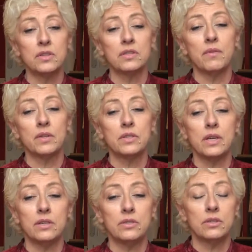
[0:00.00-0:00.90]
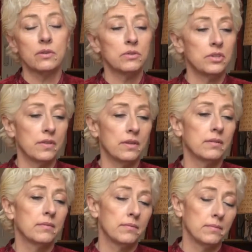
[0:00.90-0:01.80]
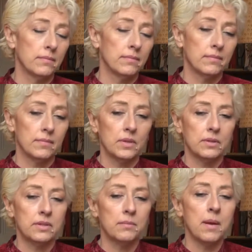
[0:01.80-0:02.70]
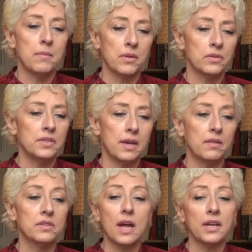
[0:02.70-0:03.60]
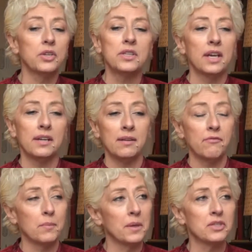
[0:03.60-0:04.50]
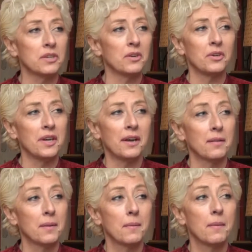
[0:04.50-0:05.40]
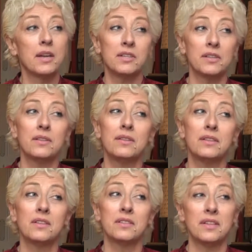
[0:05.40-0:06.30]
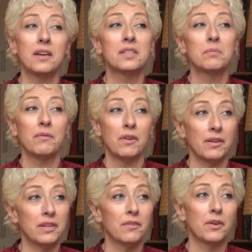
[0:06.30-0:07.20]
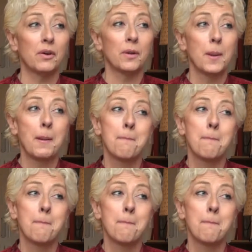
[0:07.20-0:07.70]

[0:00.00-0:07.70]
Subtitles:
to this investigation, or to my mother's death, is I couldn't get any information on her death, and to this day it's been very difficult.